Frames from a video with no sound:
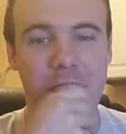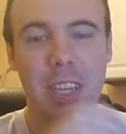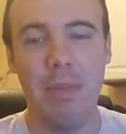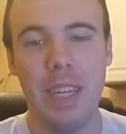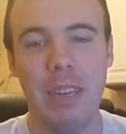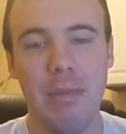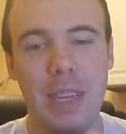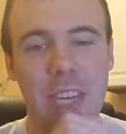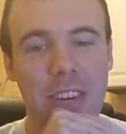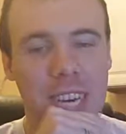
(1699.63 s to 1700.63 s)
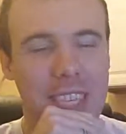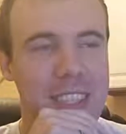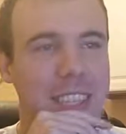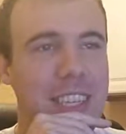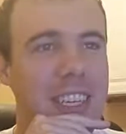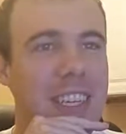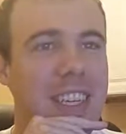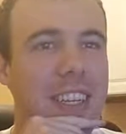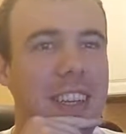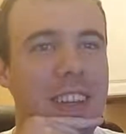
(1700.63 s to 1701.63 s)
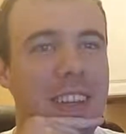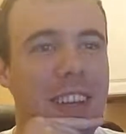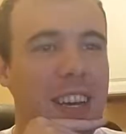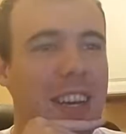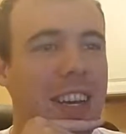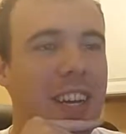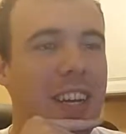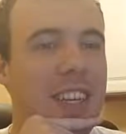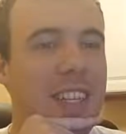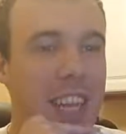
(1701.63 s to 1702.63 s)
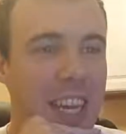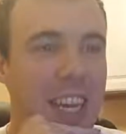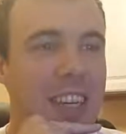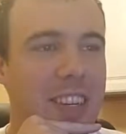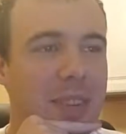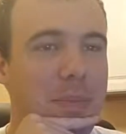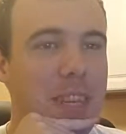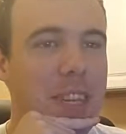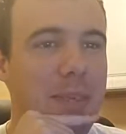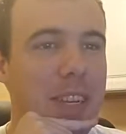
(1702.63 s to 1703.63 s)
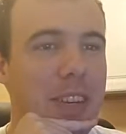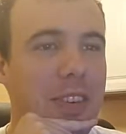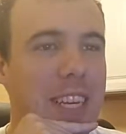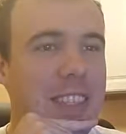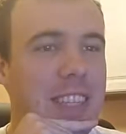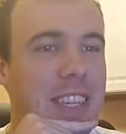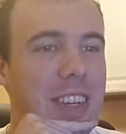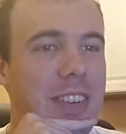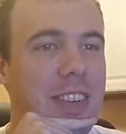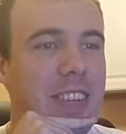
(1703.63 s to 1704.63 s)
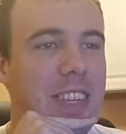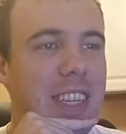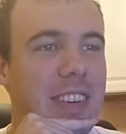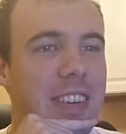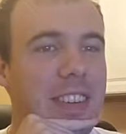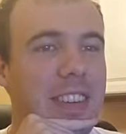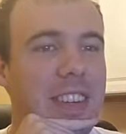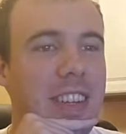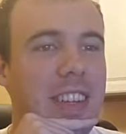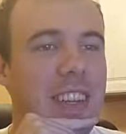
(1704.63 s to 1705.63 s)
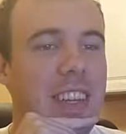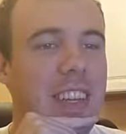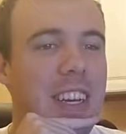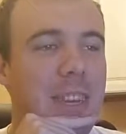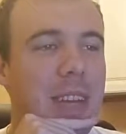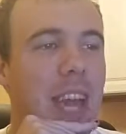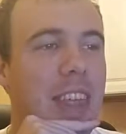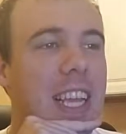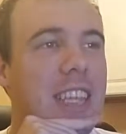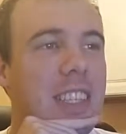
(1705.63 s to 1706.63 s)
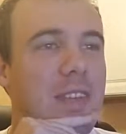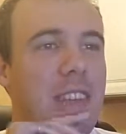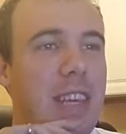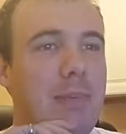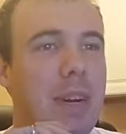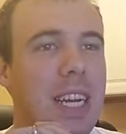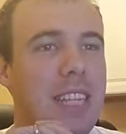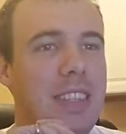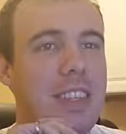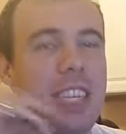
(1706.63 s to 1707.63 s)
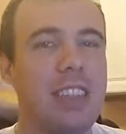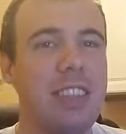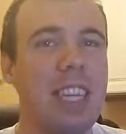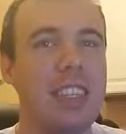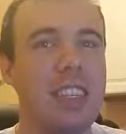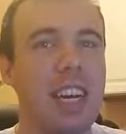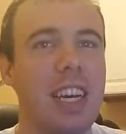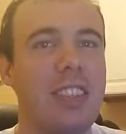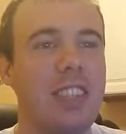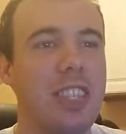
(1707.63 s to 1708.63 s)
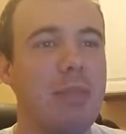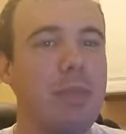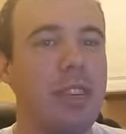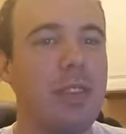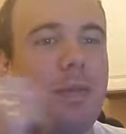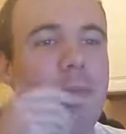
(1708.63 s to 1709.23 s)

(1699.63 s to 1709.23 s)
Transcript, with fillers: it be an amino acid? Uh, yeah, it could be an amino acid. I don't, you know. Um, I think it's something that binds. They said it's non-GMO,